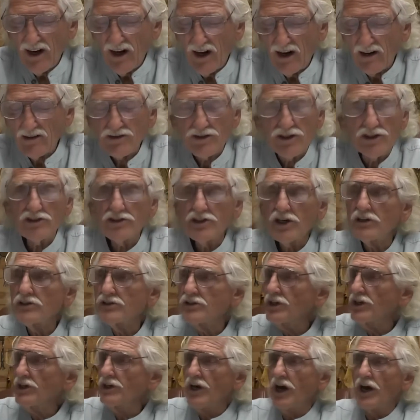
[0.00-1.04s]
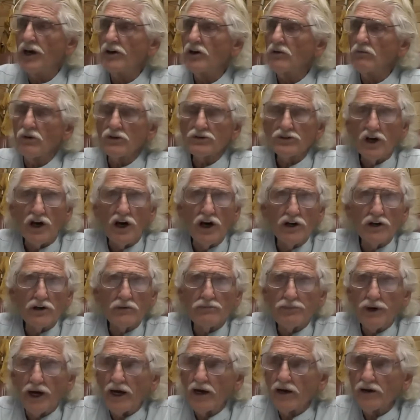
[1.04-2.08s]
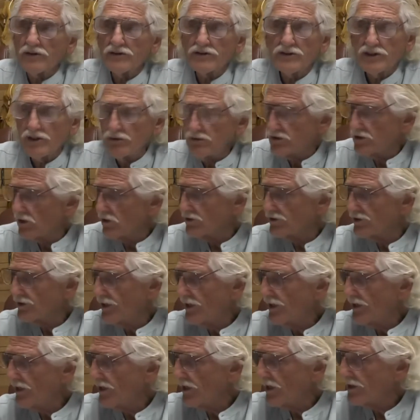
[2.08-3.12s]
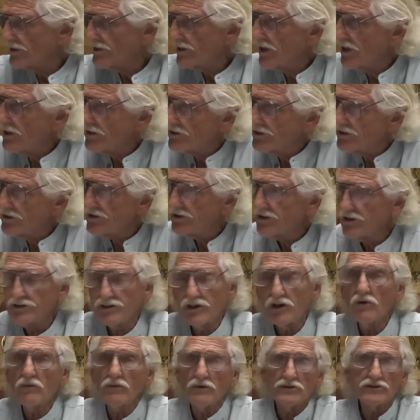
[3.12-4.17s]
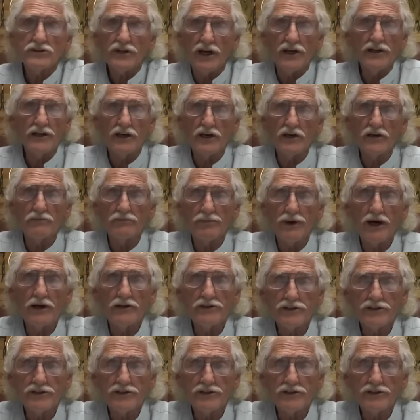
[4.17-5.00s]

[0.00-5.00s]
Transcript: she said she gained almost 100 pounds. She was so skinny, and she said she almost gained 100 pounds